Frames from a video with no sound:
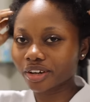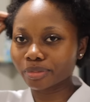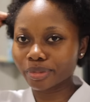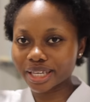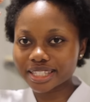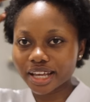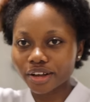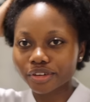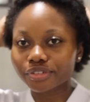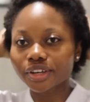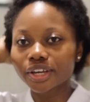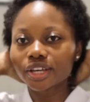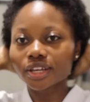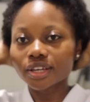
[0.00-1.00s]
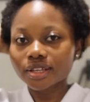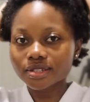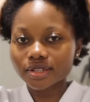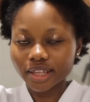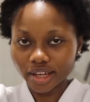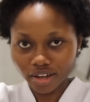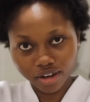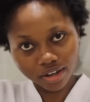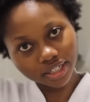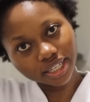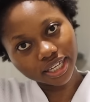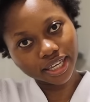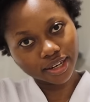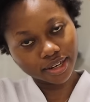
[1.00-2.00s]
on myself so that God
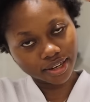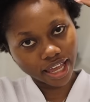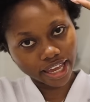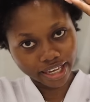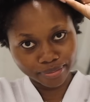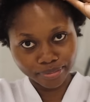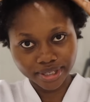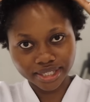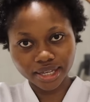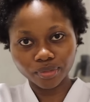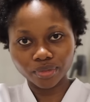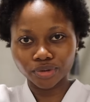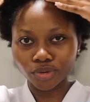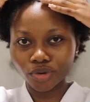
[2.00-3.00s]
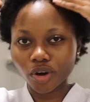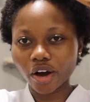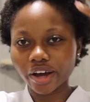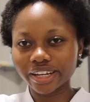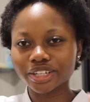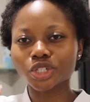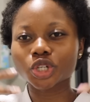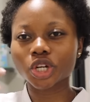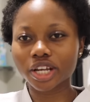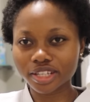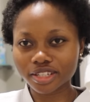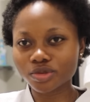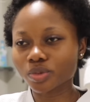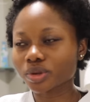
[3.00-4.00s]
can, I can be someone who God
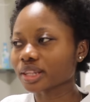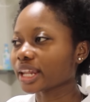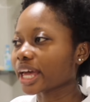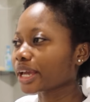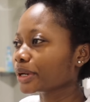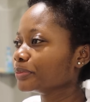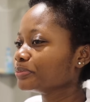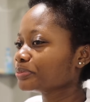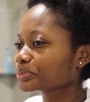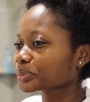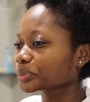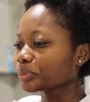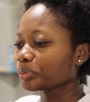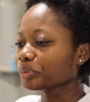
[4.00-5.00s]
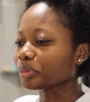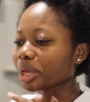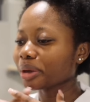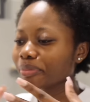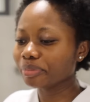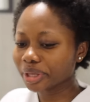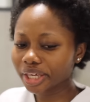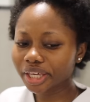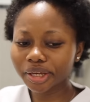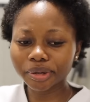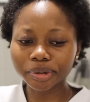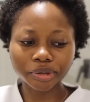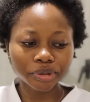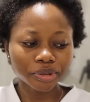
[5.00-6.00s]
entrusts with like
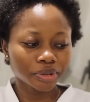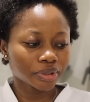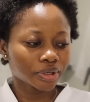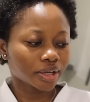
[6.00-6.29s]
bigger